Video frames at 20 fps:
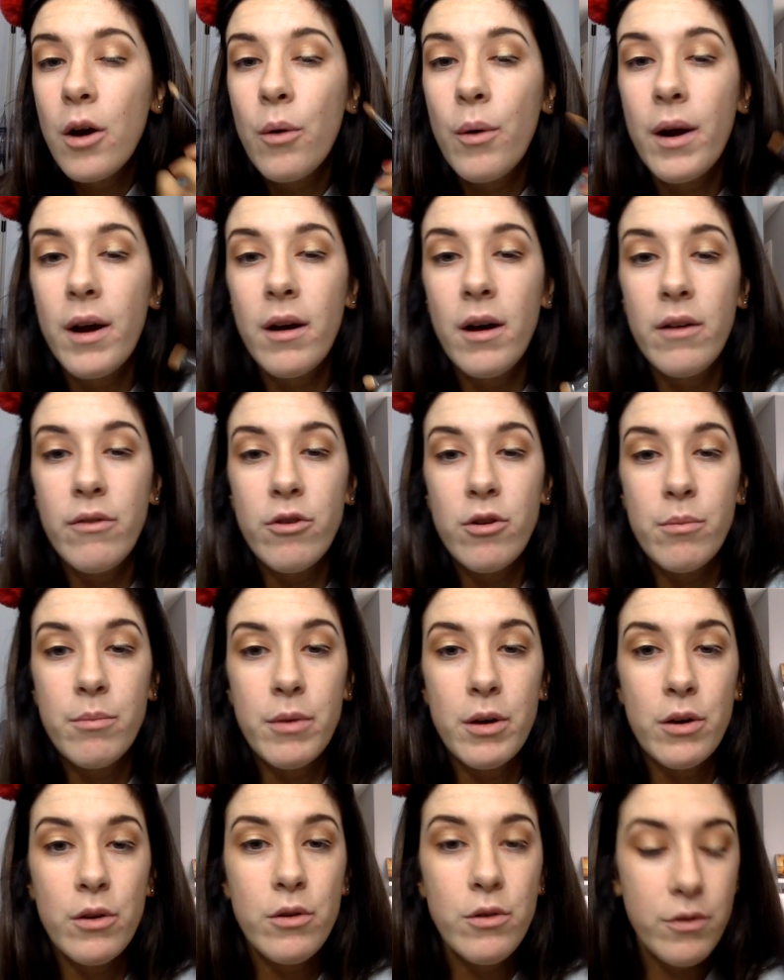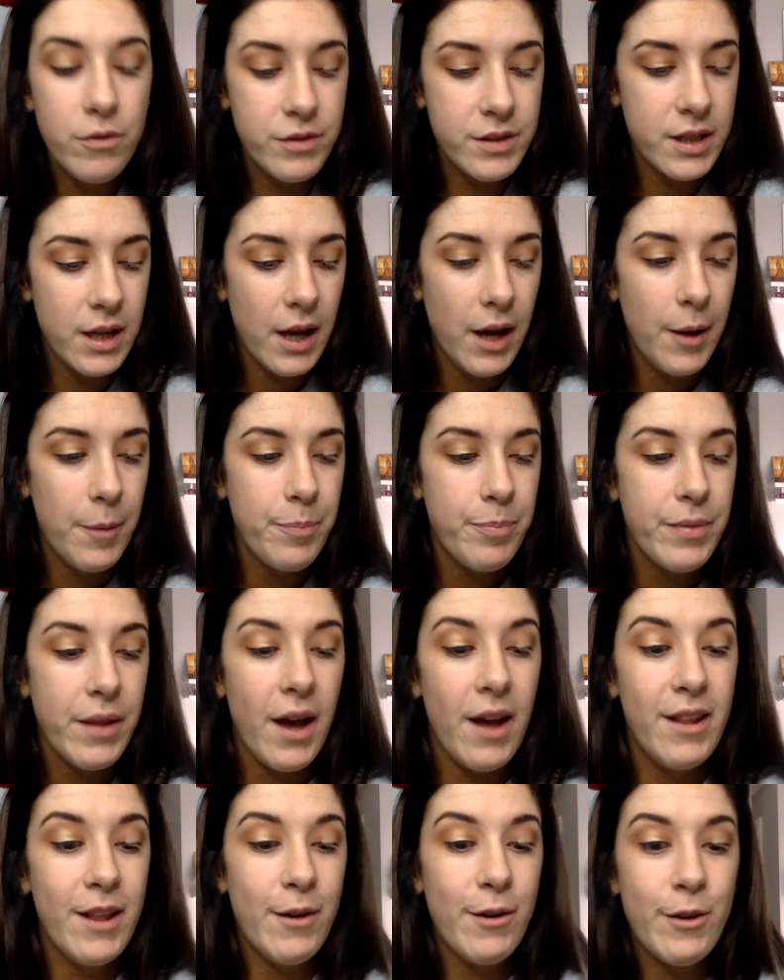where I've removed,
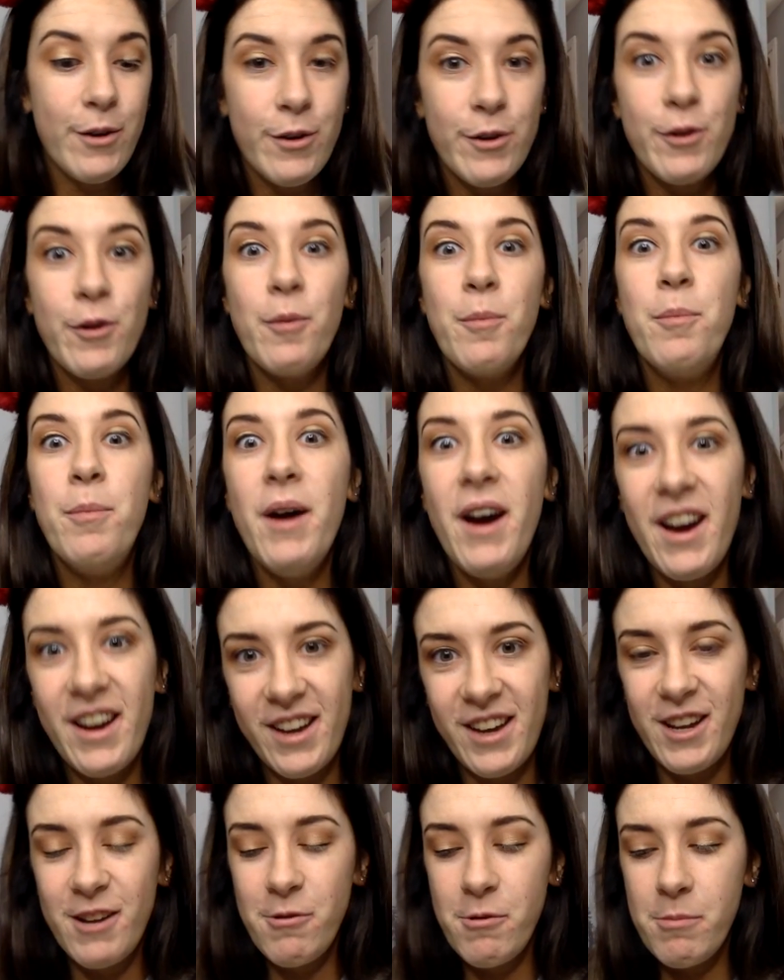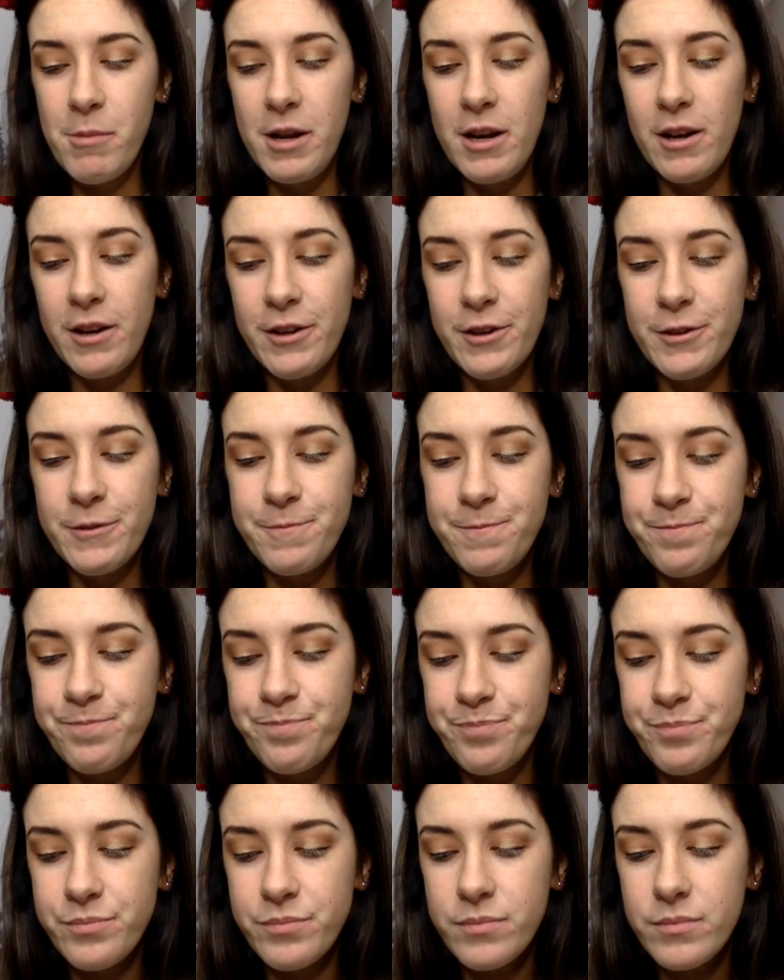and then I'm going to go back in with my liner.
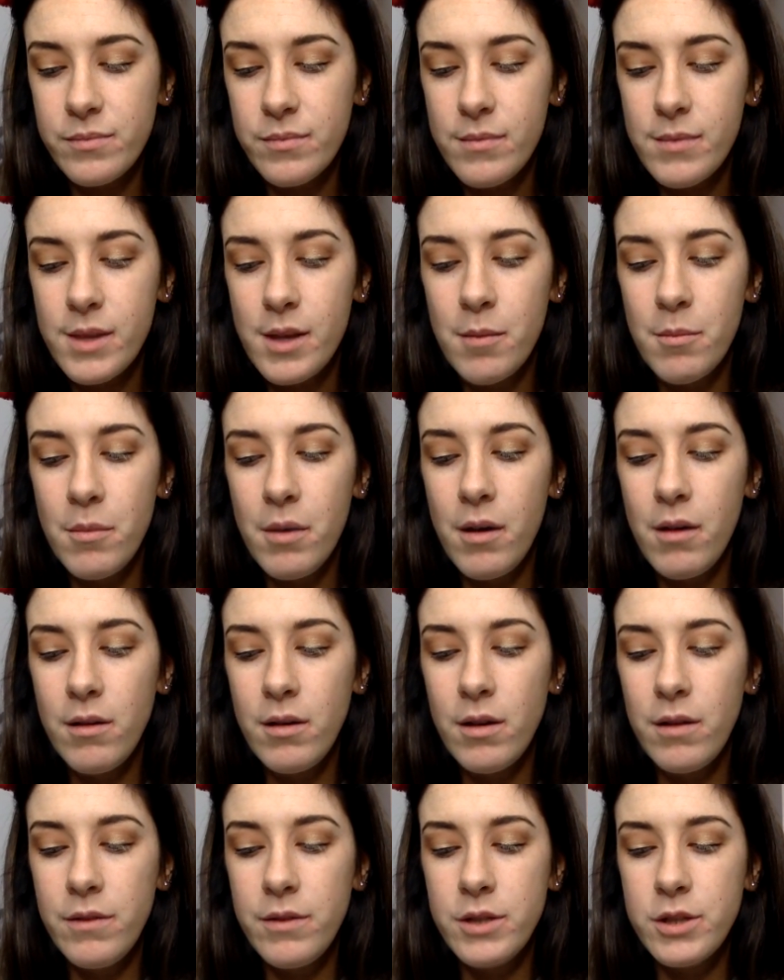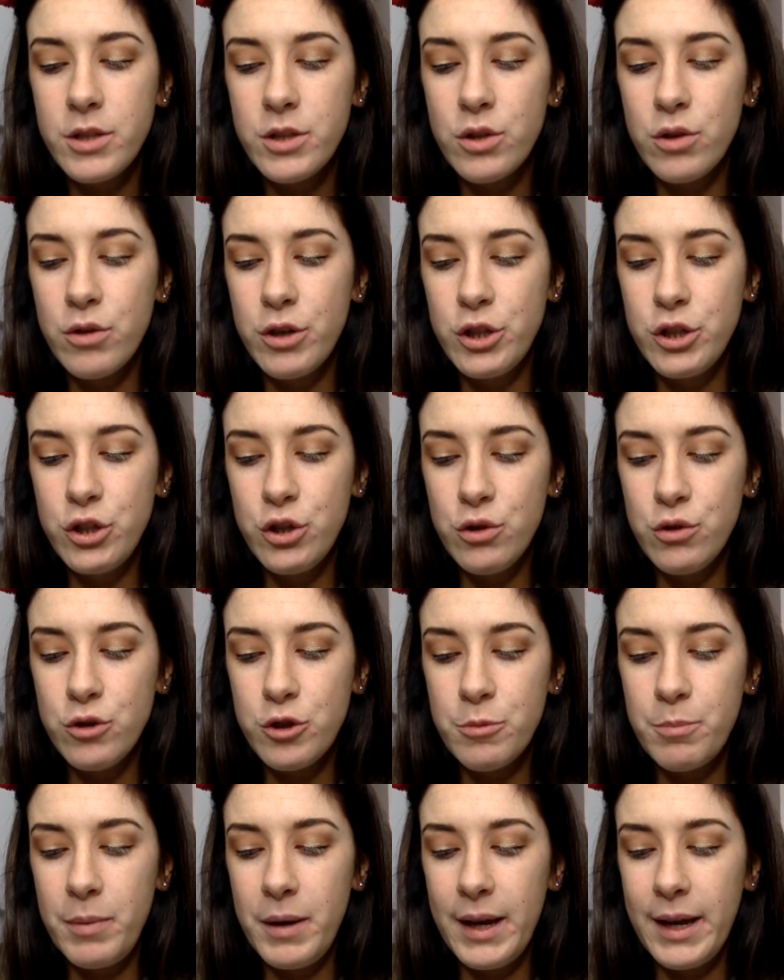Moral of the story,
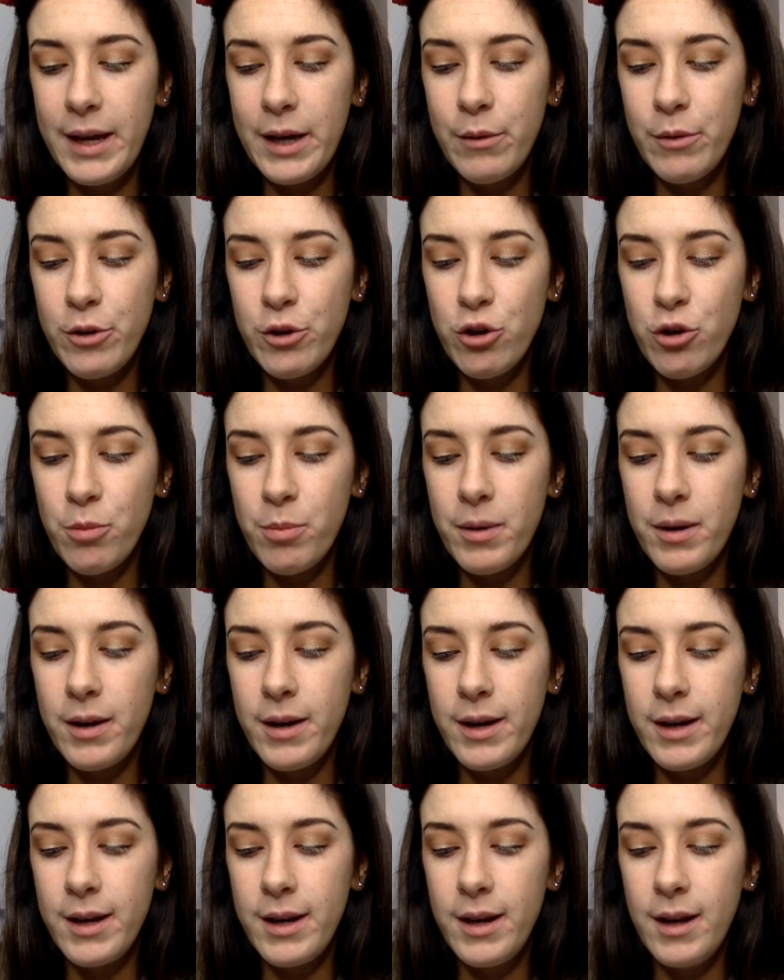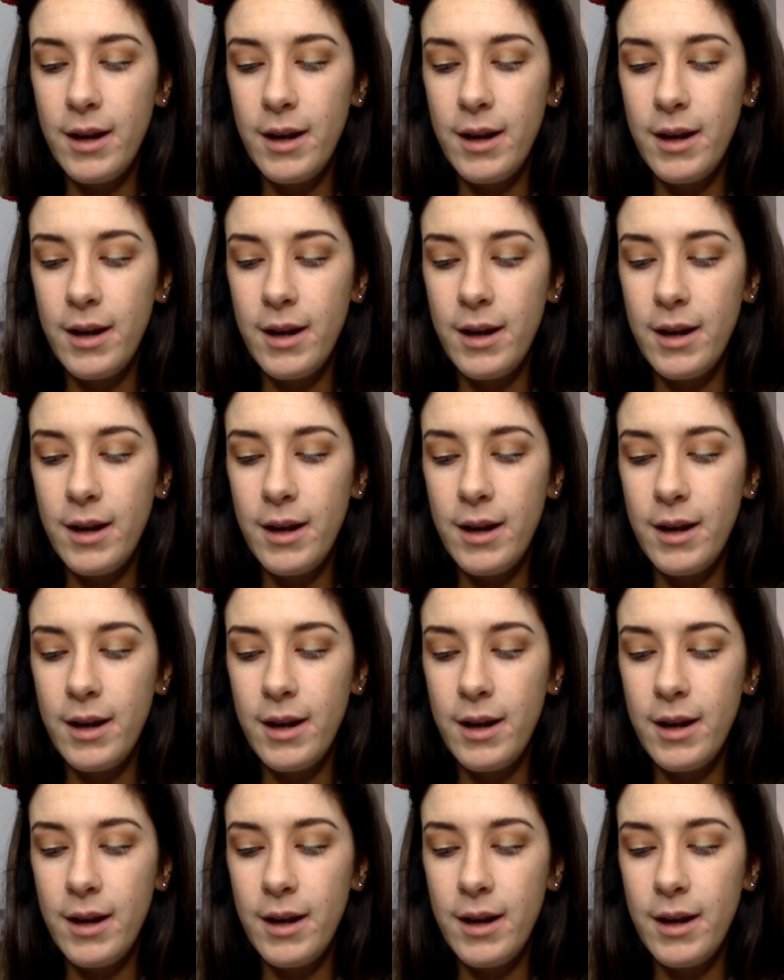don't blink when you're applying